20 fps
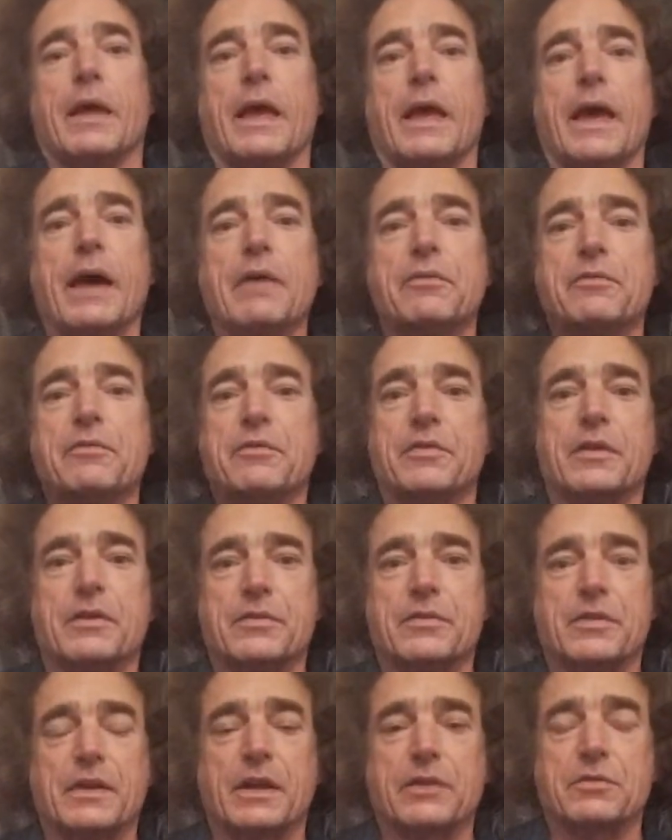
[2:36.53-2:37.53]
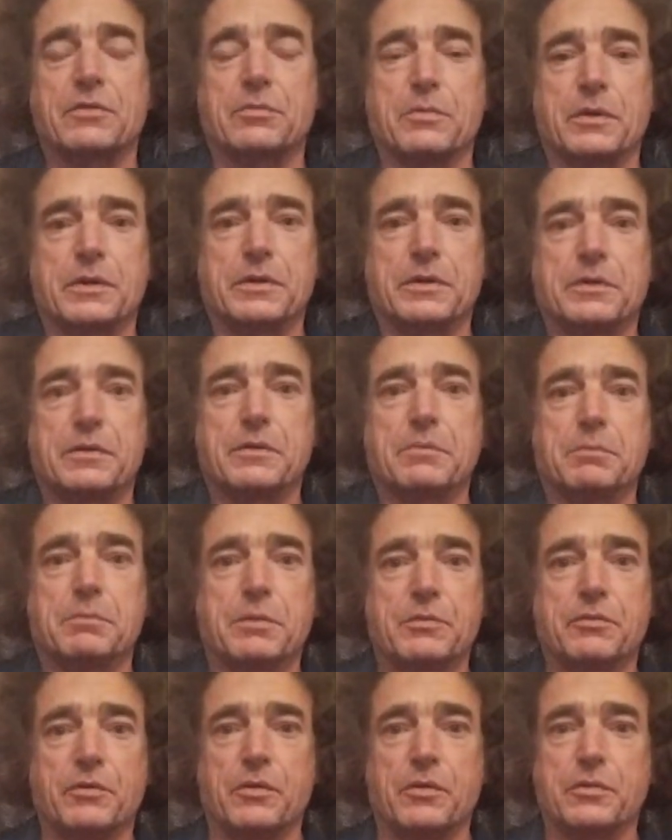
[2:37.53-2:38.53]
F is the next one
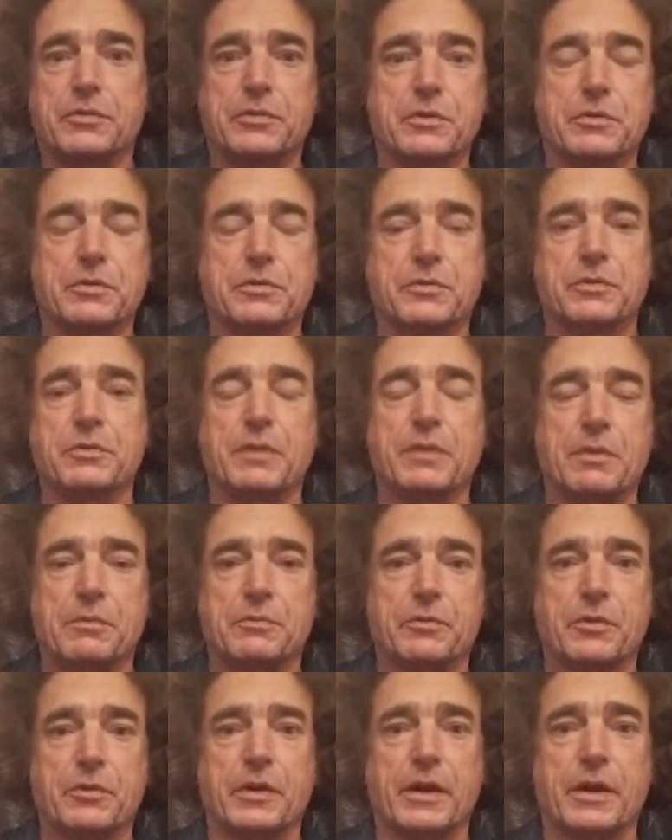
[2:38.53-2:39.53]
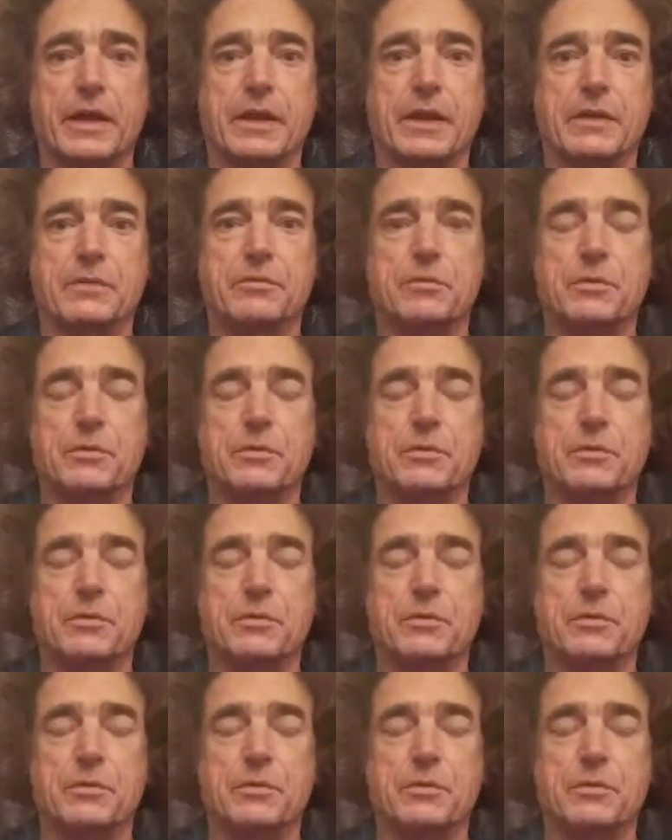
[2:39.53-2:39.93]
before two steps before A.